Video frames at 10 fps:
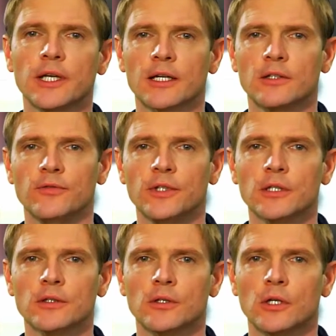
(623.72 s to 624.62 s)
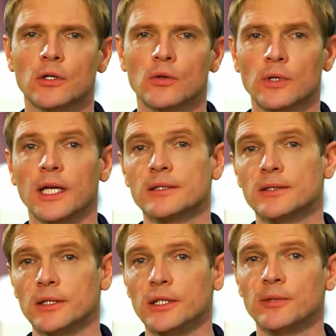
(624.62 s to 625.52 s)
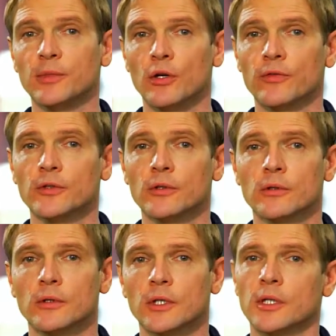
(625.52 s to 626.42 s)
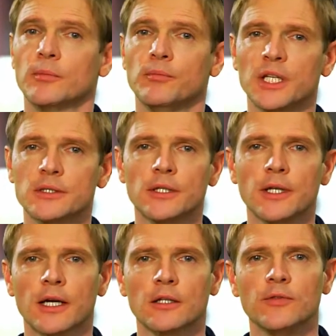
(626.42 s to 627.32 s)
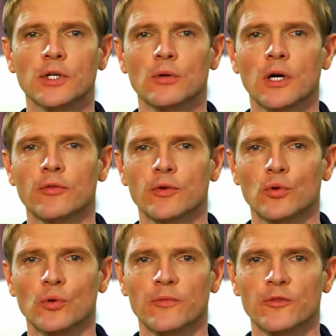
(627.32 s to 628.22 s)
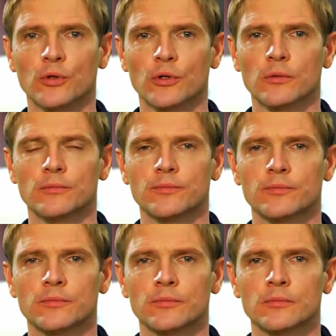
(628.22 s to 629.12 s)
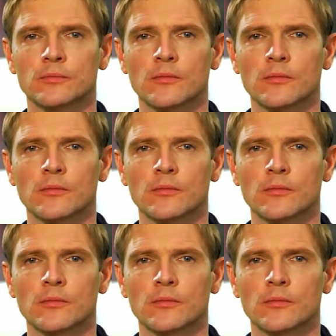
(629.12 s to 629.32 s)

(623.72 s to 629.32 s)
are deactivated and can no longer be opened until deactivation is disabled.